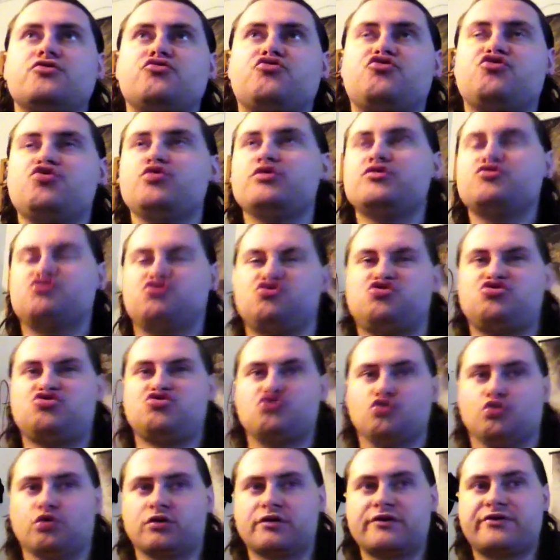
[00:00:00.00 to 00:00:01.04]
to
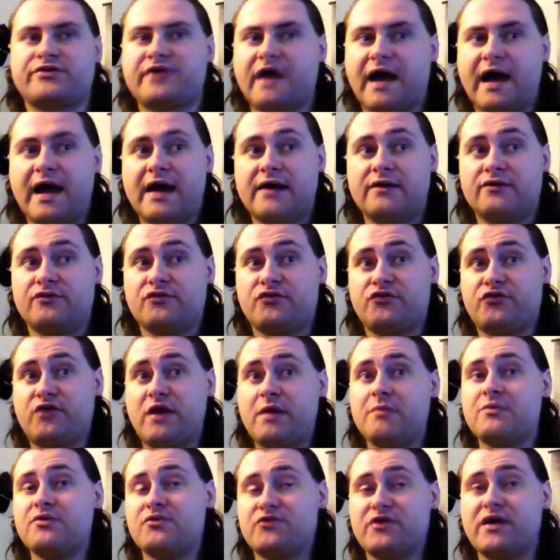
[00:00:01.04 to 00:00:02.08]
ensure that
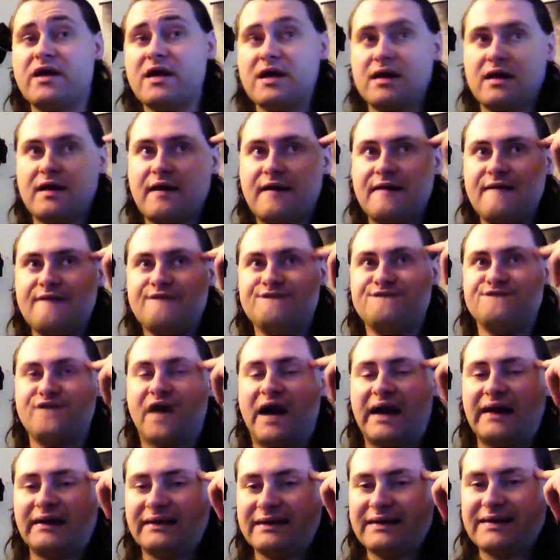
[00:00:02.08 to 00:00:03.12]
Sami Zayn
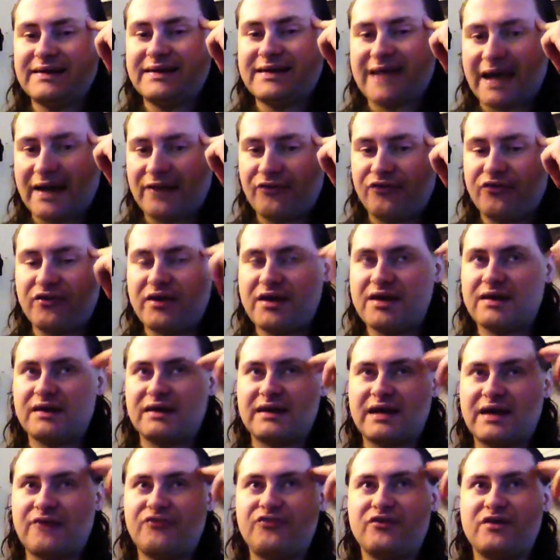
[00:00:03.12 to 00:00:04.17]
finally gets it
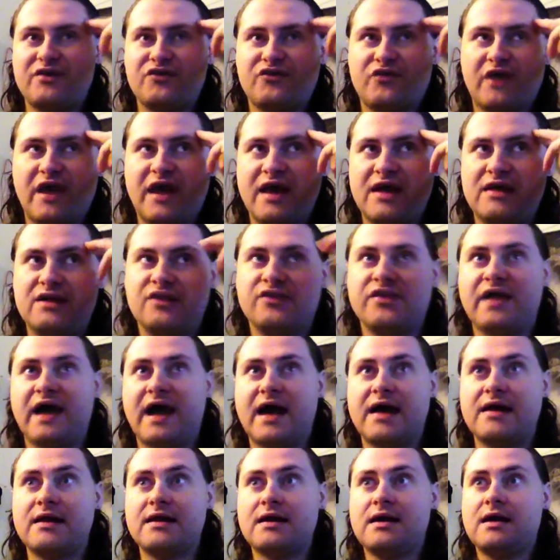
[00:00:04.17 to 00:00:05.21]
gets in his head
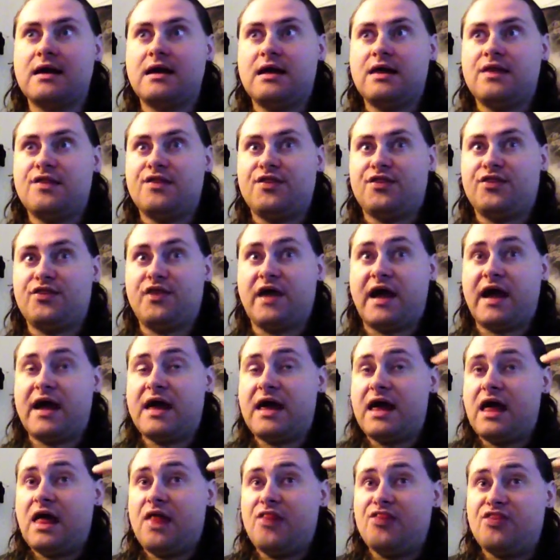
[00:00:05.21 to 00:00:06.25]
that that
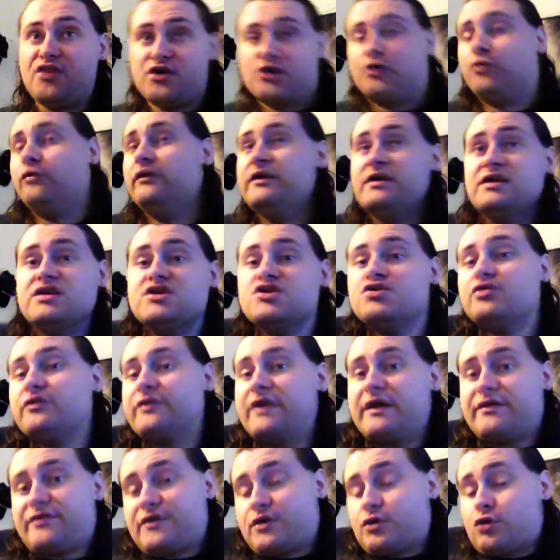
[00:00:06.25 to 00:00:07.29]
they're only u-
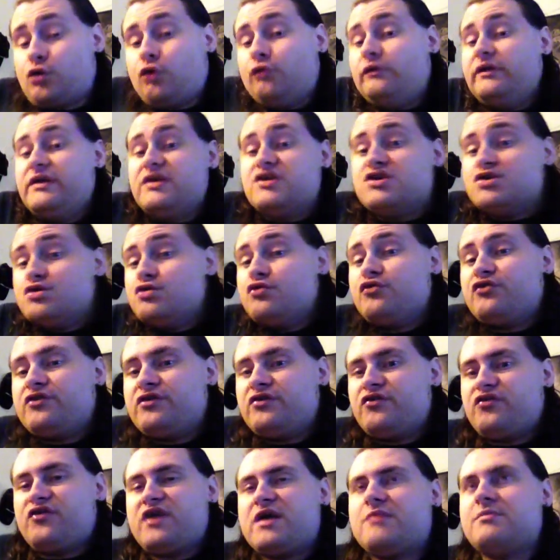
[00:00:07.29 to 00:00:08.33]
that they're only using
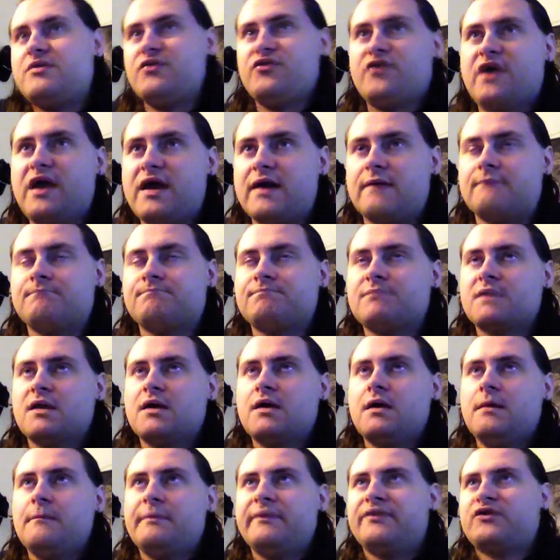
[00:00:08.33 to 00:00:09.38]
Sami Zayn.
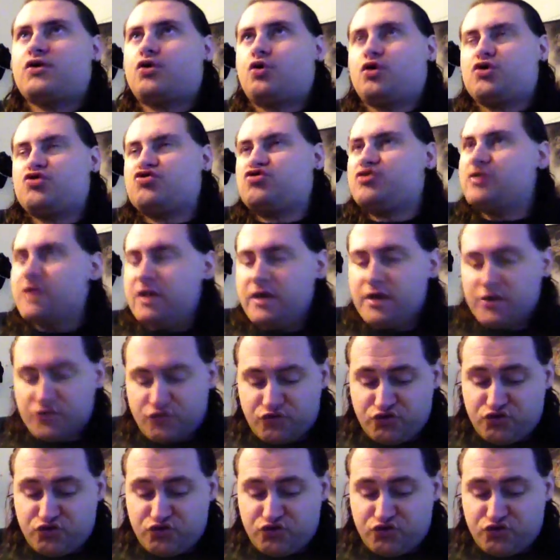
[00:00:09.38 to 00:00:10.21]
But the question is,